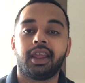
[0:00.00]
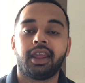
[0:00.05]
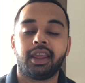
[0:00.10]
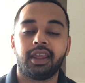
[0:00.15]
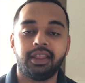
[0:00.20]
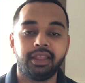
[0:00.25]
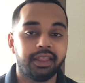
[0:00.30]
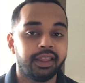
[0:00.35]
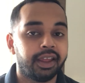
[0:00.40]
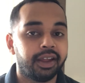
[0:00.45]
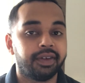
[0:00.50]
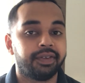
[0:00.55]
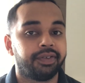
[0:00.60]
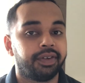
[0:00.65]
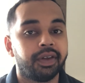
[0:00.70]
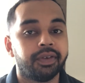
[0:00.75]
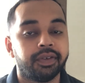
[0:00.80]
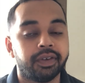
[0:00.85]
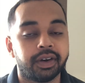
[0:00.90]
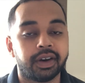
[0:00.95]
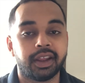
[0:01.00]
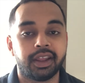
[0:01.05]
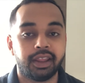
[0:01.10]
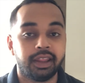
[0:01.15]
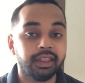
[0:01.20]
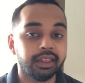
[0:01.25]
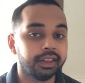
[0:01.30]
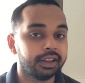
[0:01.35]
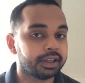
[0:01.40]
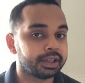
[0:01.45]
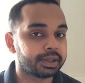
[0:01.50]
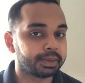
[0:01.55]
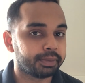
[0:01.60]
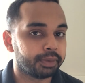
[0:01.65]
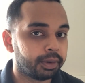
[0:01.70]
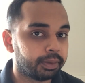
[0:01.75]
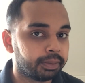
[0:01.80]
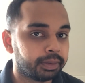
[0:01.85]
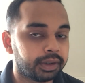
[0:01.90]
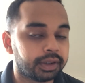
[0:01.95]
in their favor in this
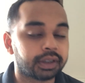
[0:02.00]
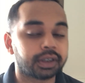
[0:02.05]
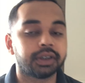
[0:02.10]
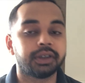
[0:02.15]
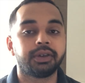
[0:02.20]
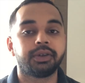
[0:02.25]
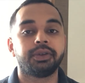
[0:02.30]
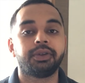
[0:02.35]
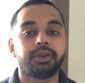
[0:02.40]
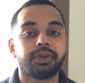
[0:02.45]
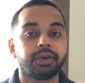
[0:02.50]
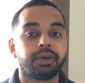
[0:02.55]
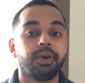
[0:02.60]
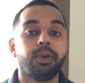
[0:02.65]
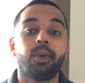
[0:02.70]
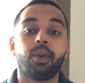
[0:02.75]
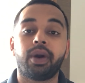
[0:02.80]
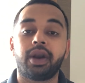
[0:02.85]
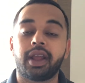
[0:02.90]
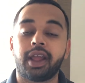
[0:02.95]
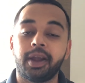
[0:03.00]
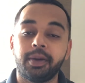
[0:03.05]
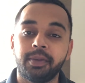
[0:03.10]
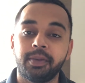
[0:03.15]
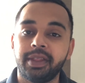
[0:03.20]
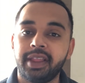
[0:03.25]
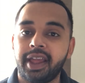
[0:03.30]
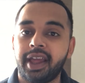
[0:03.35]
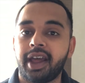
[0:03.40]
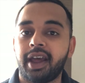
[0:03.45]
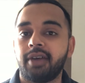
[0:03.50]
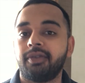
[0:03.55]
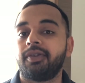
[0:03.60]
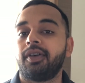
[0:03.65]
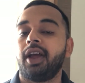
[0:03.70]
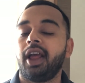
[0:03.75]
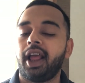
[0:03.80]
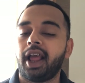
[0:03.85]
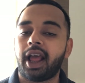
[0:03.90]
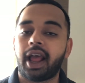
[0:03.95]
moment to throw whatever they have
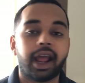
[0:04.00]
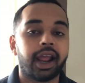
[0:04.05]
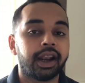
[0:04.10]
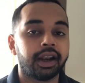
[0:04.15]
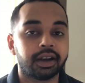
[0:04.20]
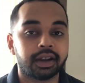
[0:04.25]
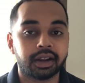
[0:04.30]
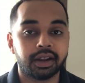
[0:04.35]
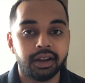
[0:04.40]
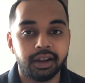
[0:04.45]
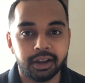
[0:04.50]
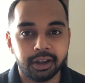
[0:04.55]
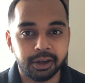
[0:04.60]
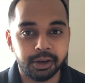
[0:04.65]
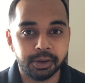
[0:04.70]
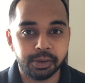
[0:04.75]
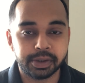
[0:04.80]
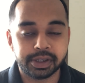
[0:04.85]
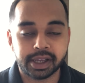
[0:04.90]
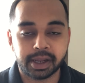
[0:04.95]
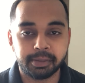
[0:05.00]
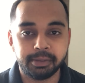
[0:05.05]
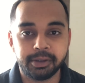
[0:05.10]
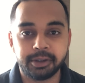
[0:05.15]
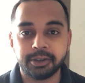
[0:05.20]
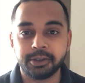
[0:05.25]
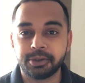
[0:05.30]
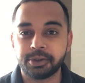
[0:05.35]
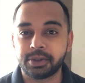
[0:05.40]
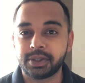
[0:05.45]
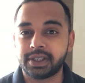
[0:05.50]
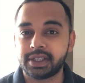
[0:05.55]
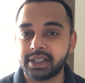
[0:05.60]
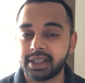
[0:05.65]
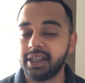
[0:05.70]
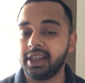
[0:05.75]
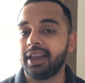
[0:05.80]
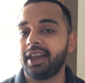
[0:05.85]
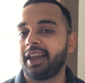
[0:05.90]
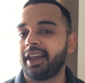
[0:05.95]
at Lewis Hamilton to
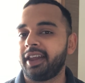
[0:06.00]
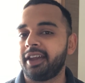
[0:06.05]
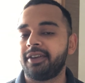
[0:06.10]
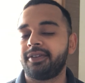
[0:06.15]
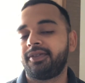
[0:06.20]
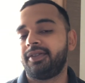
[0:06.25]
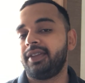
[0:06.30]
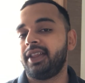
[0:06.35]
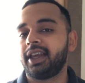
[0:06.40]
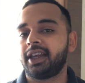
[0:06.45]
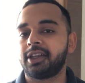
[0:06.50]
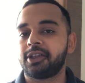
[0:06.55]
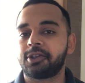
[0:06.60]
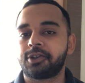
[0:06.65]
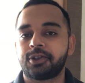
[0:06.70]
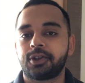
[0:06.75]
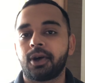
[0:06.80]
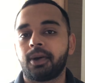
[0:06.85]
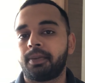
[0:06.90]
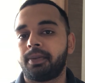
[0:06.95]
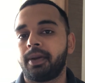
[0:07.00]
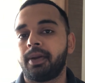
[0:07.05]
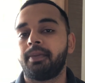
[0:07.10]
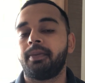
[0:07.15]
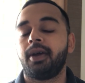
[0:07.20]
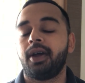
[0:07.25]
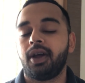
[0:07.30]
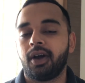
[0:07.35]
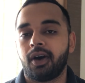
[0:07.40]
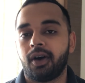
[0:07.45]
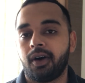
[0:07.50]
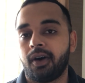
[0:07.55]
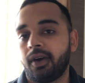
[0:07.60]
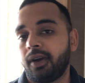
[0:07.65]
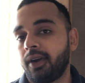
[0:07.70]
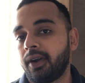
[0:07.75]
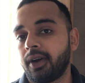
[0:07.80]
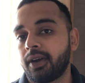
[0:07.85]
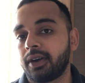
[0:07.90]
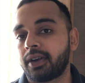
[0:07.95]
see if they can stop him or
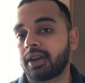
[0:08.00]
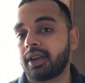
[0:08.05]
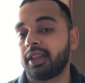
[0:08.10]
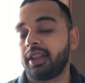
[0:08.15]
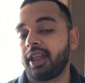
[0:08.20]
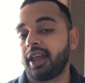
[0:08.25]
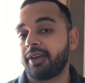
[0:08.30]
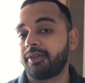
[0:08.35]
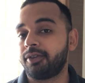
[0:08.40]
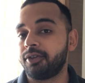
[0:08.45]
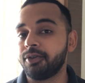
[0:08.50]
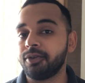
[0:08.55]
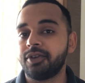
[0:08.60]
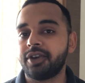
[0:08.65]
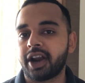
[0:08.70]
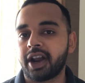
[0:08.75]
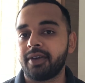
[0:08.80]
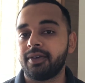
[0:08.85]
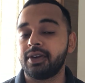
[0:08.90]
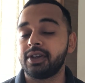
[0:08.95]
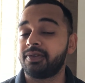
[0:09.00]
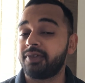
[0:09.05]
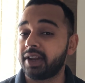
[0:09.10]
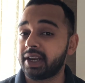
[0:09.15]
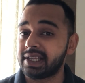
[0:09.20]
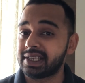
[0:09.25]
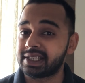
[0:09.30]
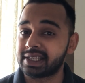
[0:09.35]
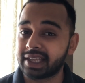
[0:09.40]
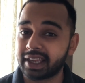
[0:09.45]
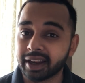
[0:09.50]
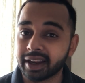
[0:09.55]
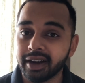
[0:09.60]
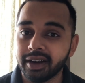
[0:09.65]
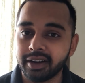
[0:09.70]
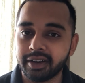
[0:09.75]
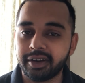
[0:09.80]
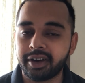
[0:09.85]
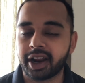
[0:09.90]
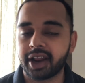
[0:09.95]
not. They have two drivers, very
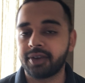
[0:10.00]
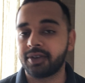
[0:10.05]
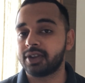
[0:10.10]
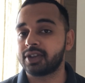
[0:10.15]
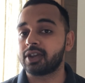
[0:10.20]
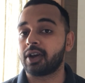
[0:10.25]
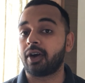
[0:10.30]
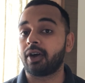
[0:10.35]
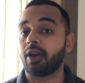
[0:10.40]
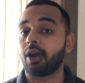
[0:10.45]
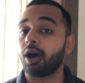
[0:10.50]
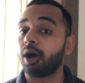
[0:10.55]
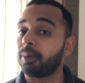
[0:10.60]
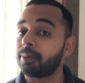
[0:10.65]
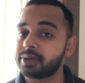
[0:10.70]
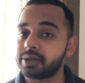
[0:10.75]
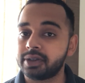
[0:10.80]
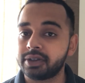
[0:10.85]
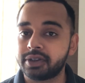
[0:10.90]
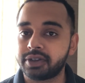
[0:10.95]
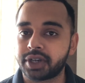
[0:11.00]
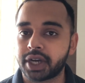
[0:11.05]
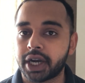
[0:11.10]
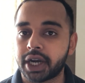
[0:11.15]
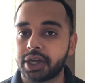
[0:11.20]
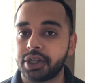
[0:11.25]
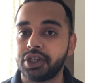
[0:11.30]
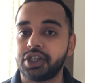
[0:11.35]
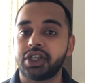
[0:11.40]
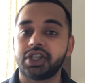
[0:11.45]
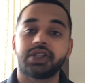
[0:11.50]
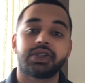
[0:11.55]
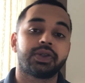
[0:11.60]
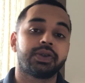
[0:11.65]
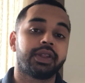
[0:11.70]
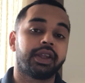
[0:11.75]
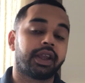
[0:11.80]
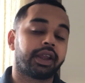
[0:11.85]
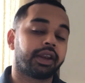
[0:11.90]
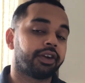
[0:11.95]
skilled drivers on opposite strategies, so
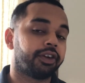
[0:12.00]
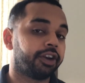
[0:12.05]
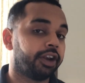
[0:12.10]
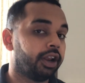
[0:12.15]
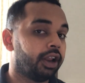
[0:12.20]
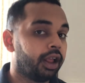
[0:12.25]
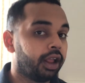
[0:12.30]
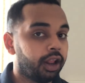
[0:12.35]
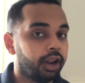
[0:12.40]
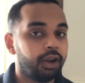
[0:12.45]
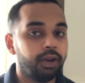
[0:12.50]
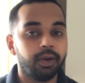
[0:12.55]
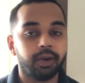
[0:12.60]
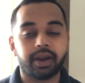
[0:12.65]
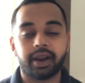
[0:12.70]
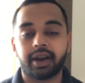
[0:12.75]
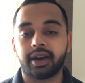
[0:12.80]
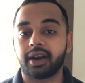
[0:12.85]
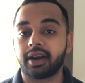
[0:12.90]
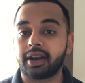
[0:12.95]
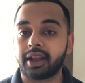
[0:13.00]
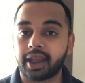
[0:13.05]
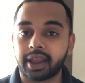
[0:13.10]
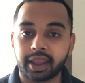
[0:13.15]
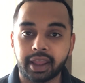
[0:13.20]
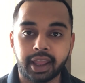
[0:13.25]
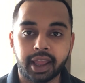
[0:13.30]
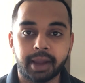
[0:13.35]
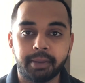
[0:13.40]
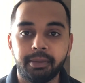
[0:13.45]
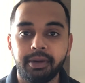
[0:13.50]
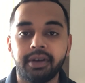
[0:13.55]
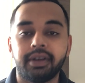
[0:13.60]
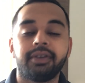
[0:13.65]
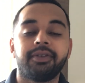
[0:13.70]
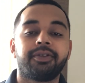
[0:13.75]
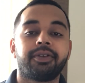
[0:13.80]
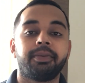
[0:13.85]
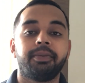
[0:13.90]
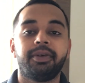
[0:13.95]
they can look at attacking
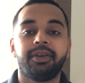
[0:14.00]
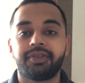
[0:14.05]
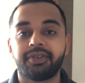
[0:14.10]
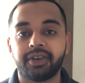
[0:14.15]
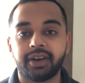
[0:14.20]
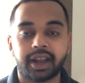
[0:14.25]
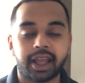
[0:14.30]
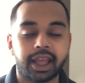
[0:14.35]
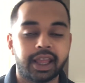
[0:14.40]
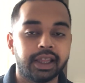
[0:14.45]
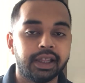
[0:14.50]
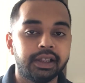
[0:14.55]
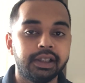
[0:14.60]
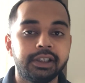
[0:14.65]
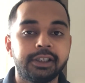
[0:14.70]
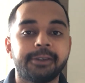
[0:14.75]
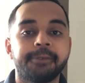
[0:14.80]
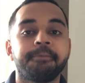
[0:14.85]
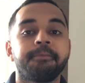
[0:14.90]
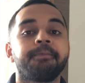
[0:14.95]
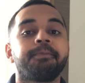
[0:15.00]
Hamilton from different angles.